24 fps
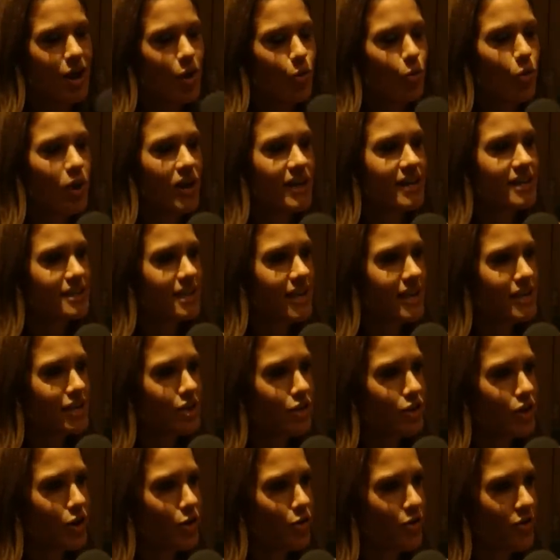Well, I can let
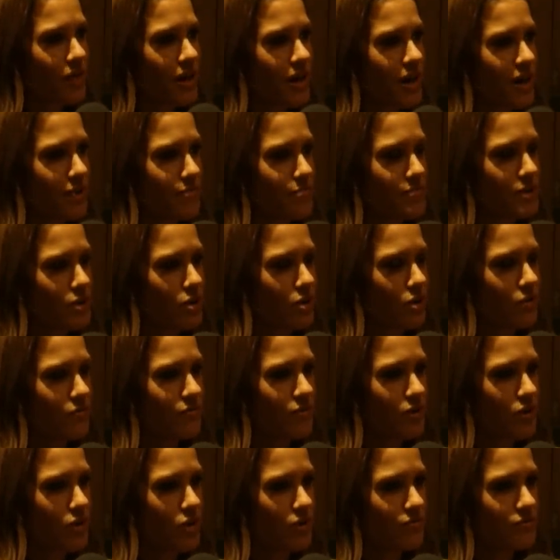you know that I've been off
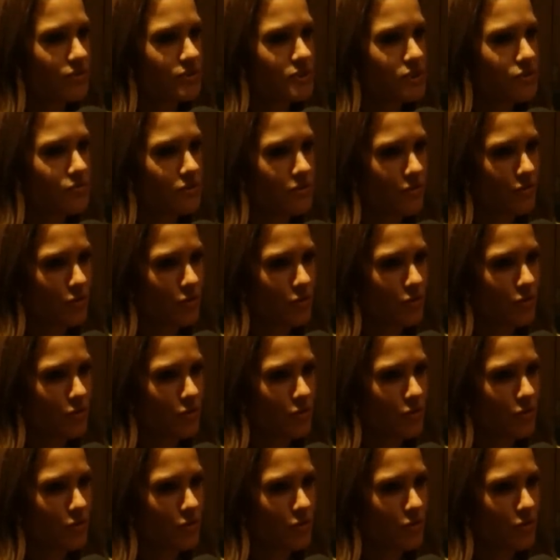TV